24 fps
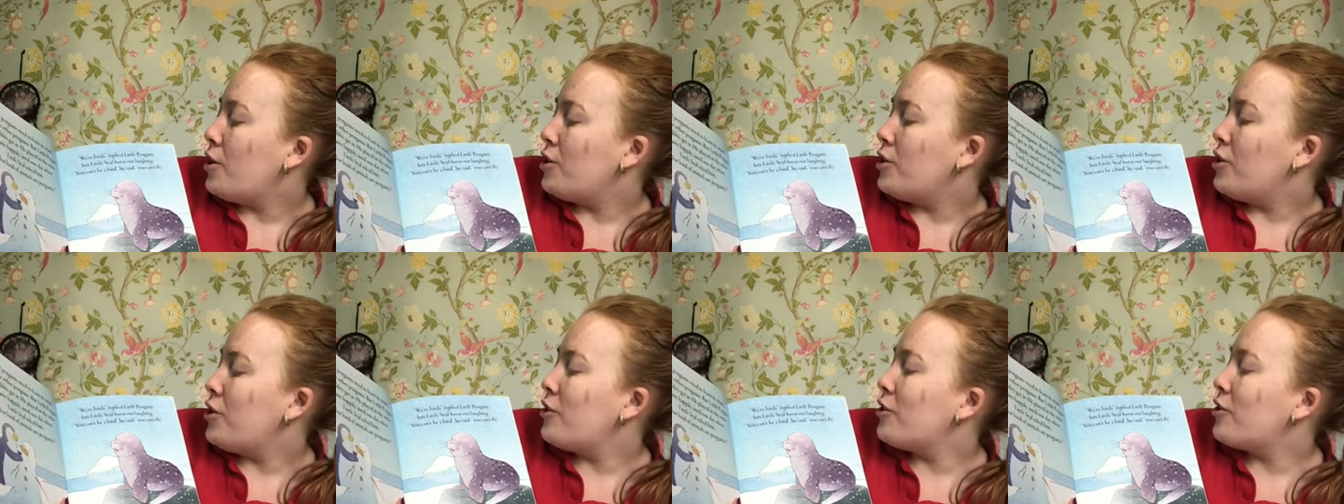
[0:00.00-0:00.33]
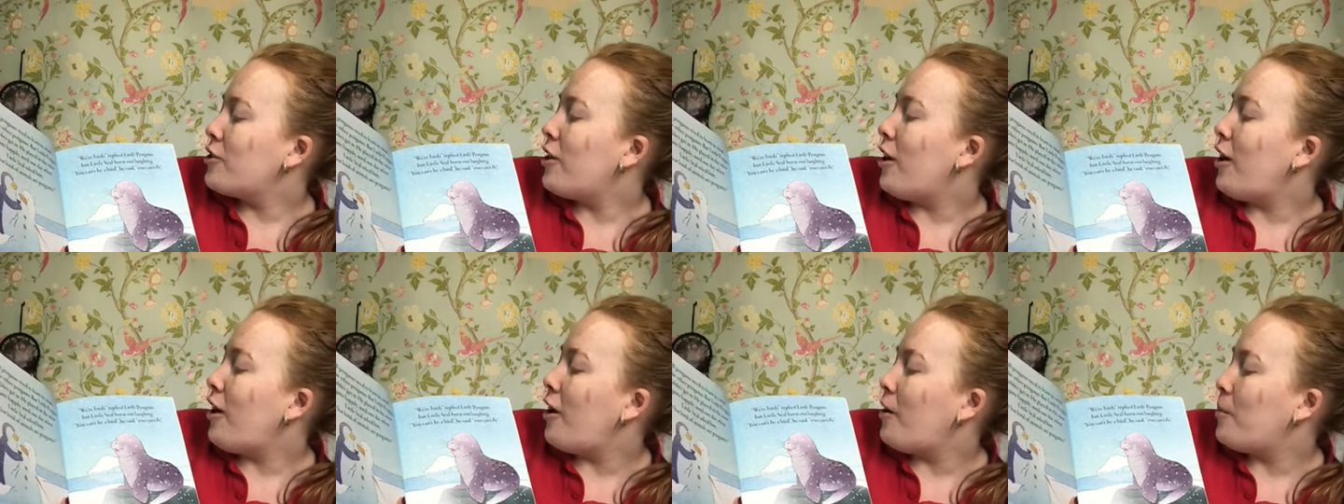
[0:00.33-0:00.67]
You
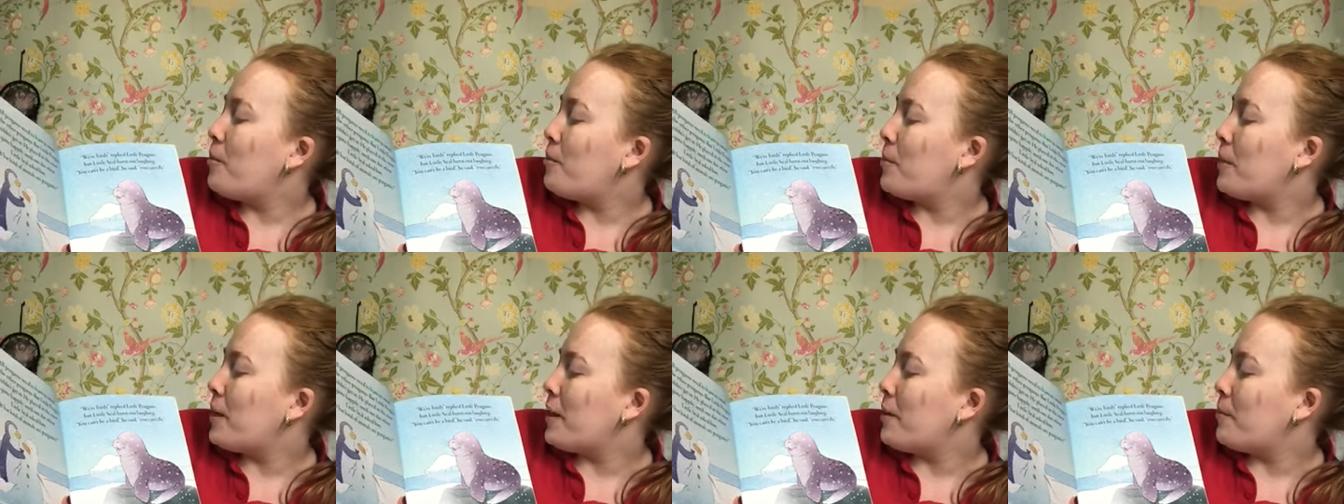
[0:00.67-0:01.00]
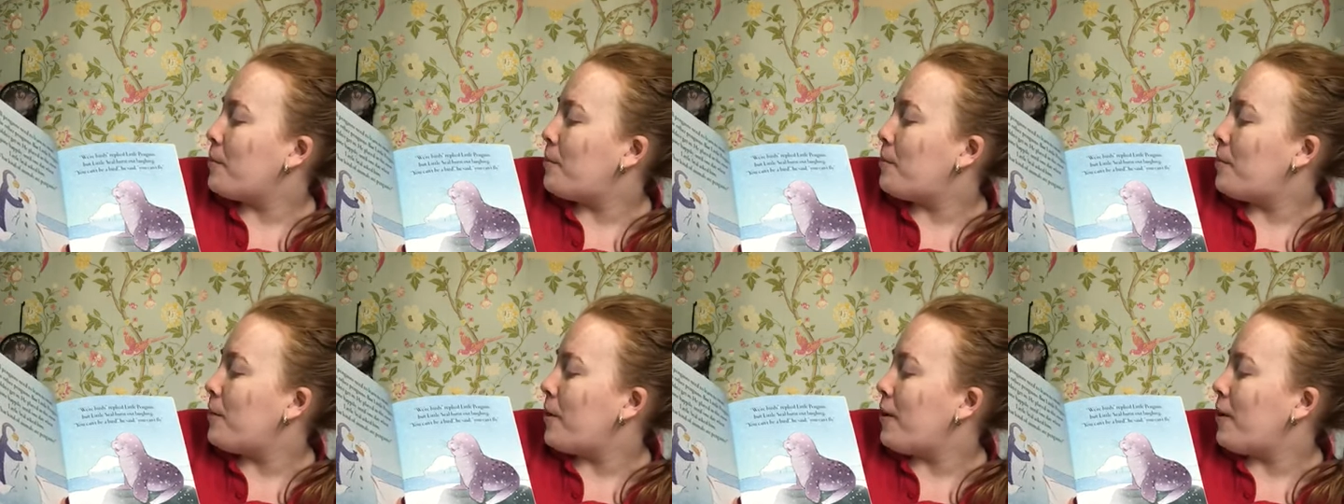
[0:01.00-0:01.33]
can't be a
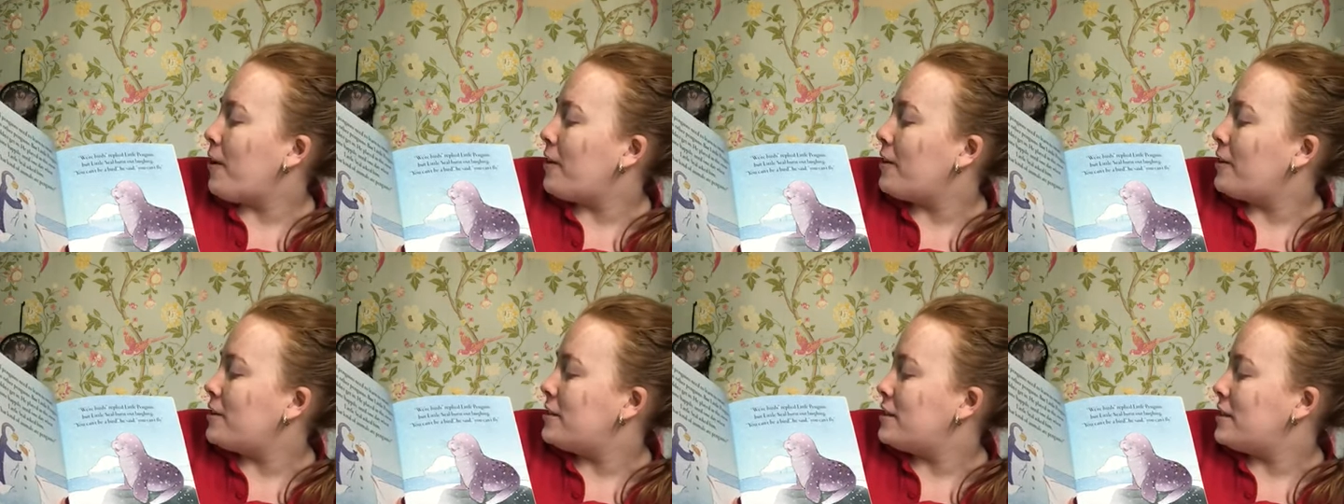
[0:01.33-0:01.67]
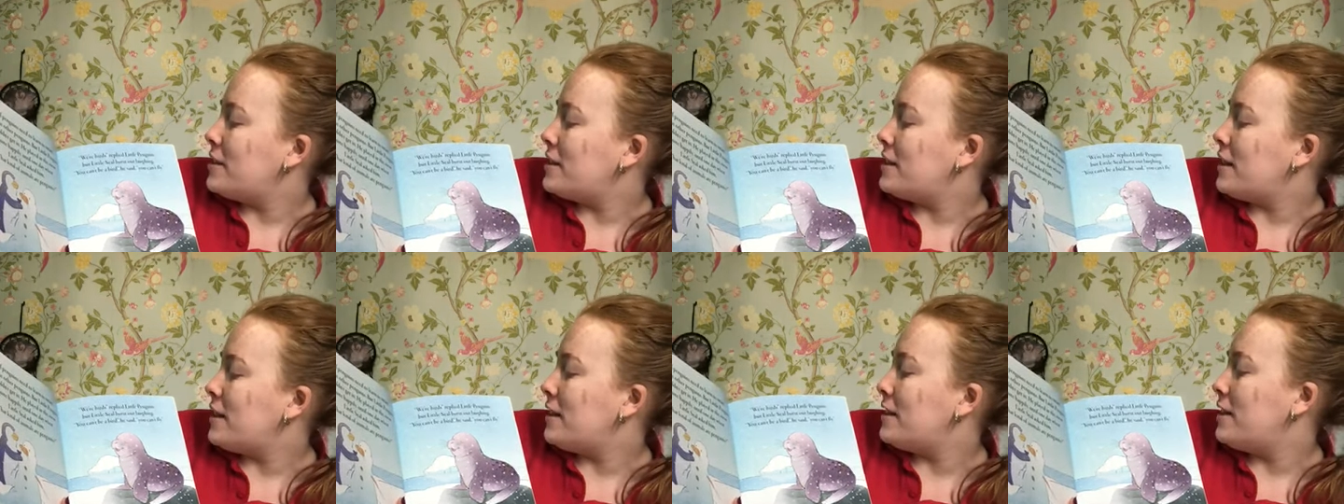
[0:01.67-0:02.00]
bird, he
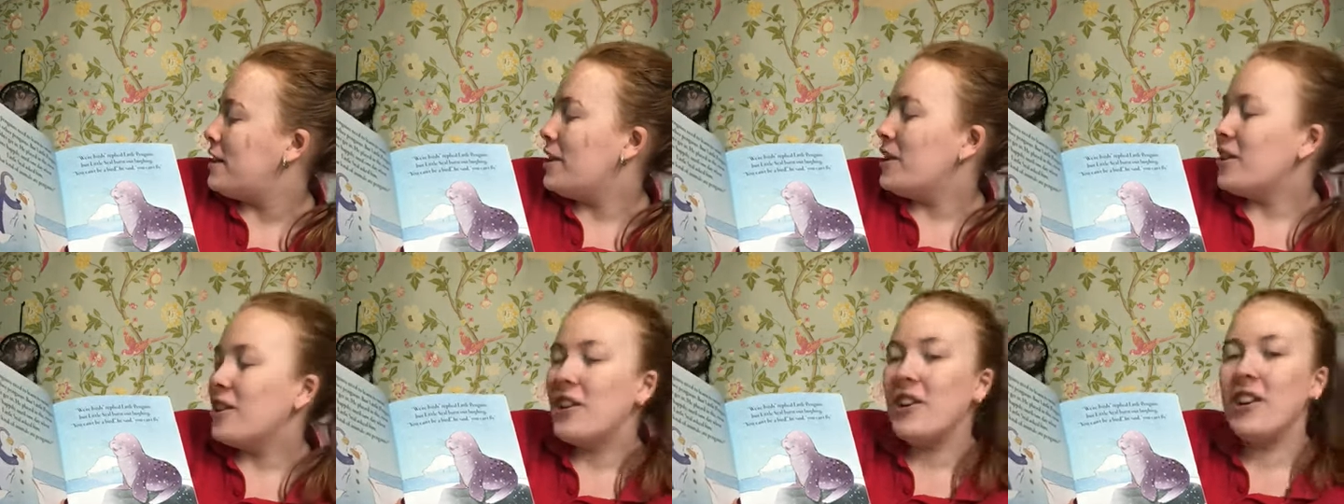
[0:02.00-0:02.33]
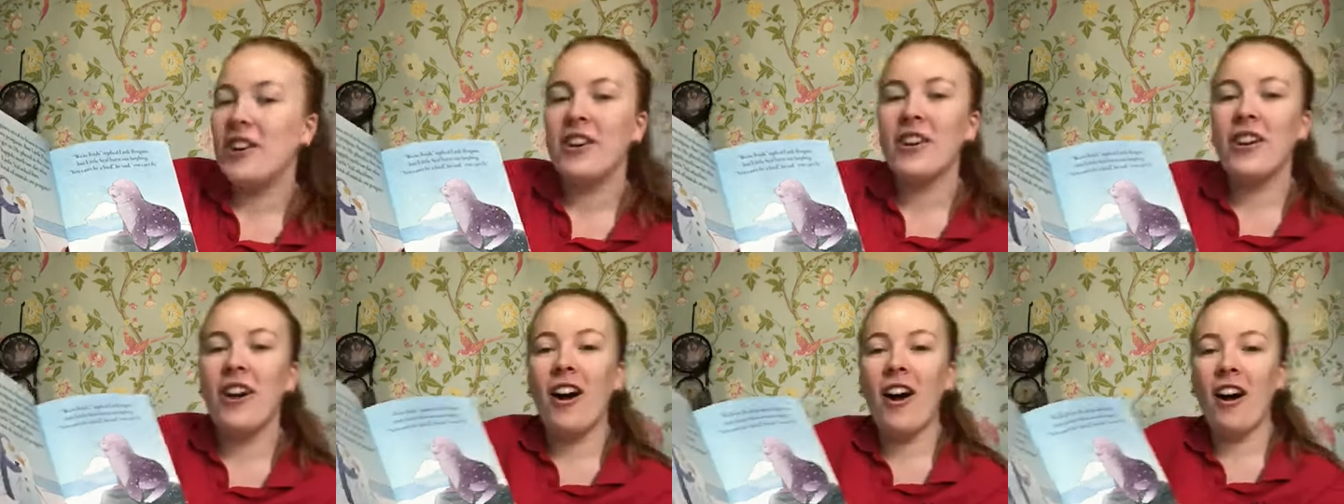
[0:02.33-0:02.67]
said.
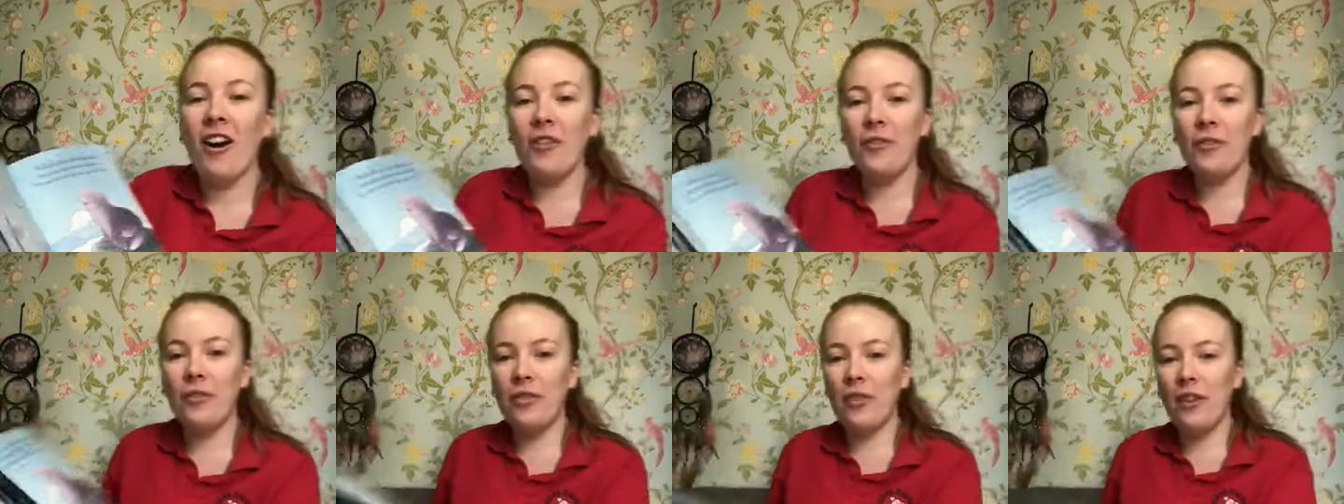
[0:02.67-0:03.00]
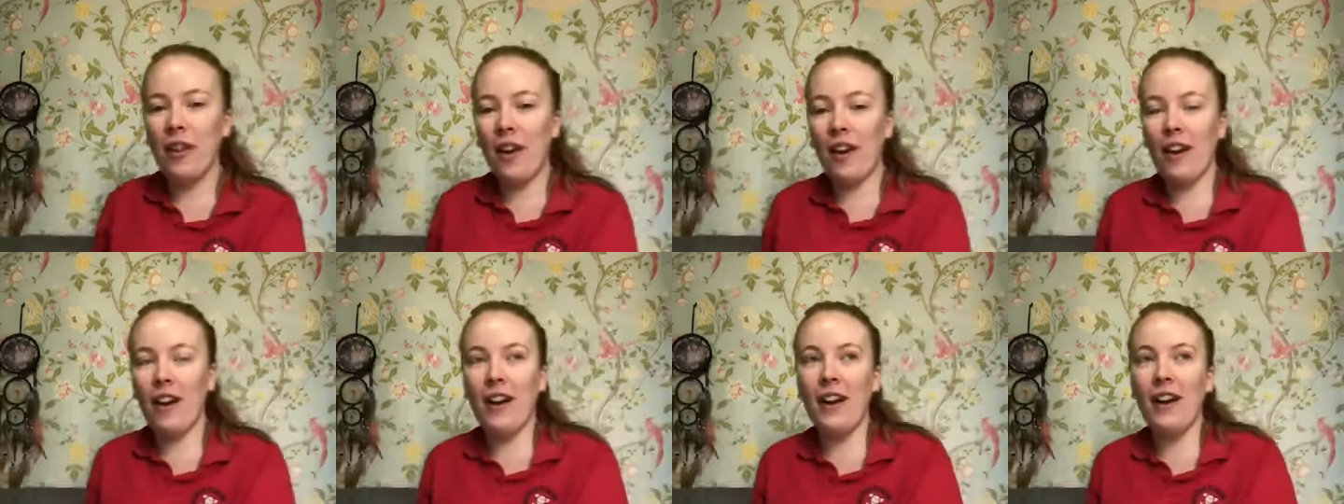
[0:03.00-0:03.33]
You can't
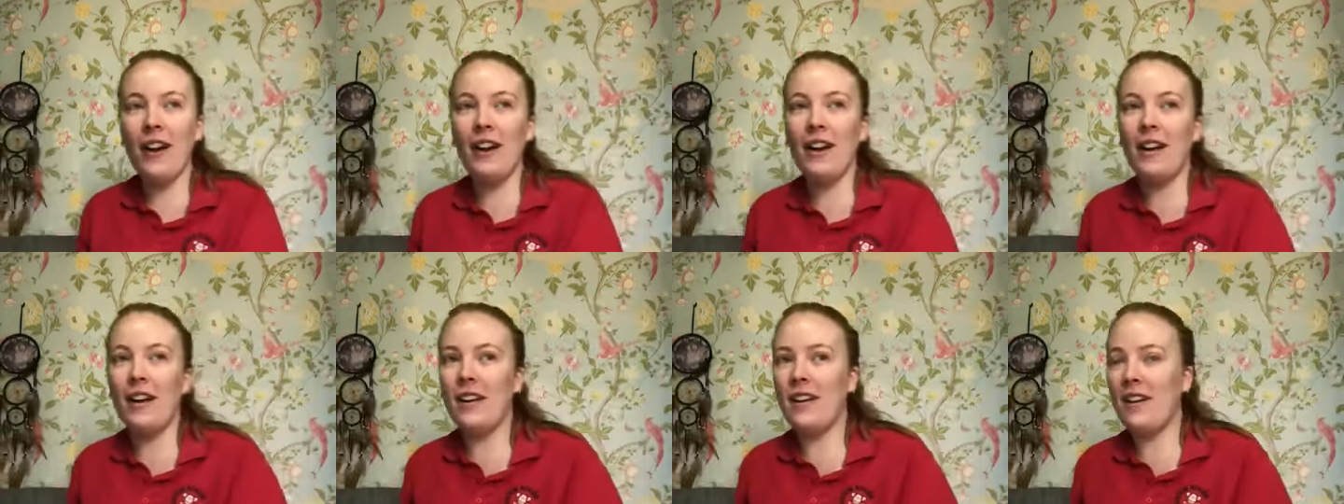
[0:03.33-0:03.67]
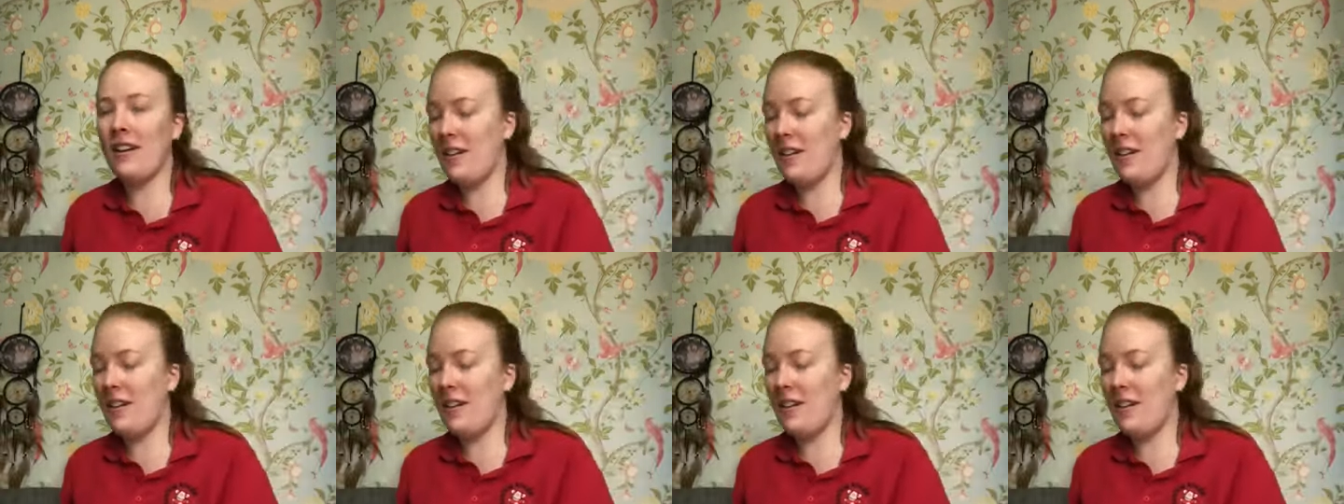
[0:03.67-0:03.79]
fly.